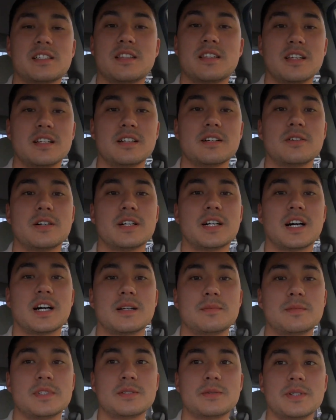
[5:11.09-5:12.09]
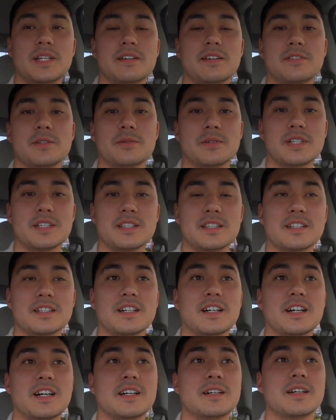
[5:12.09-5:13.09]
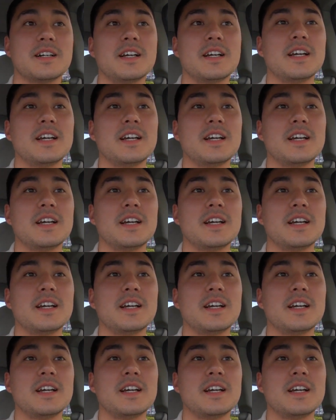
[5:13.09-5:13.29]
thing going on between everyone in the car.